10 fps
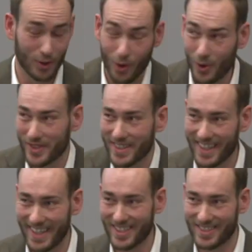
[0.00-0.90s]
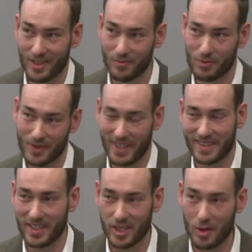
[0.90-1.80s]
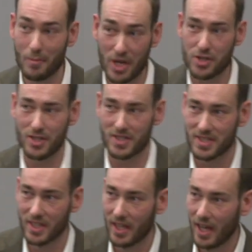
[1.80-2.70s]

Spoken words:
goal, and it's ambitious.